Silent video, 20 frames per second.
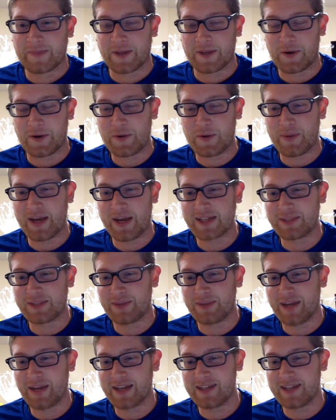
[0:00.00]
Going
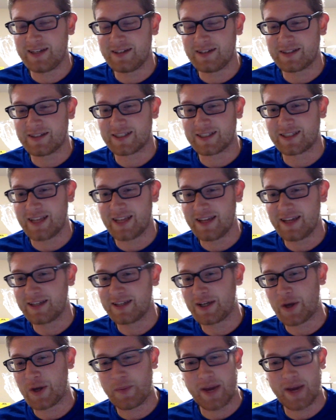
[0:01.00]
back-to-back years. State
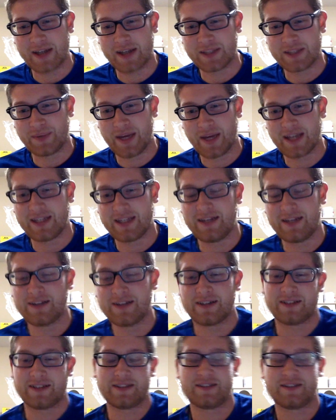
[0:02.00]
could go back-to-back
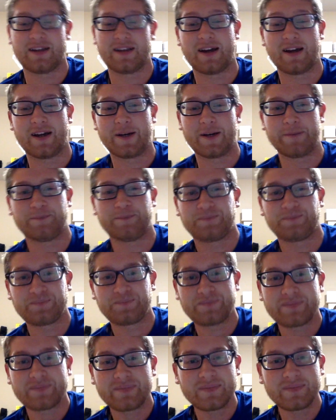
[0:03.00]
years.
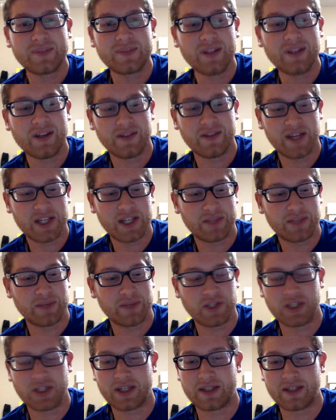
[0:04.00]
Unless
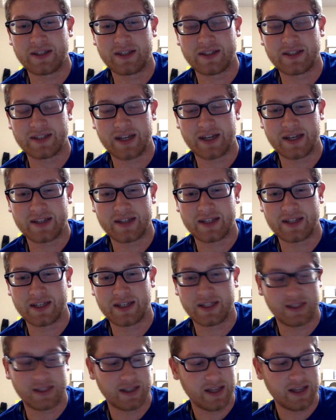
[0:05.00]
Michigan decides
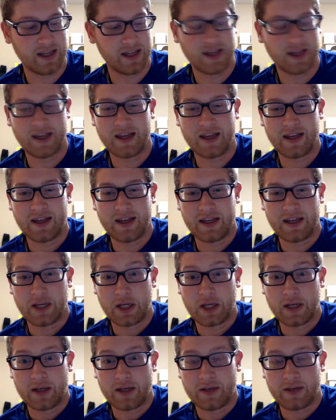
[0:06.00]
on
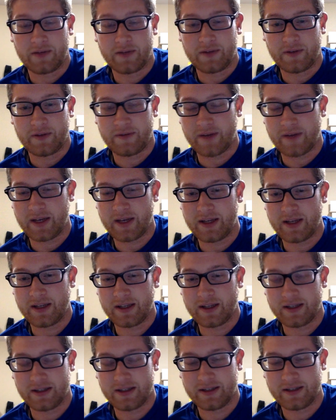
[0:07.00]

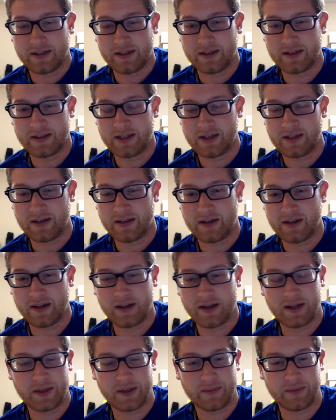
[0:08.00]
defending
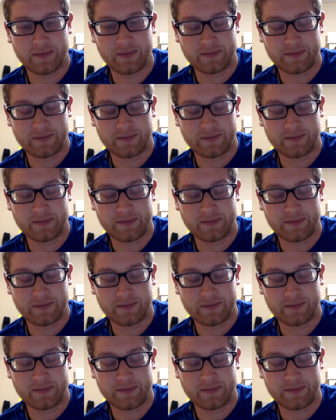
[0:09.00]
the